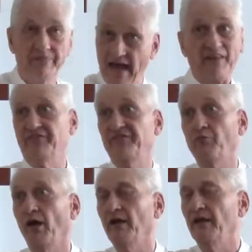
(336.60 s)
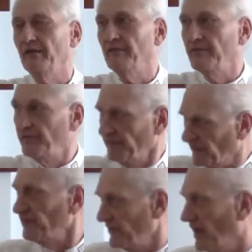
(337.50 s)
That's what
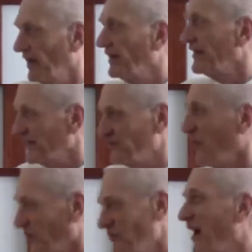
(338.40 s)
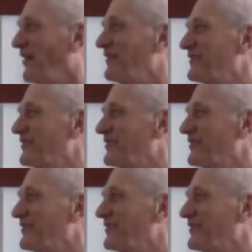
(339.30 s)
this day is all about.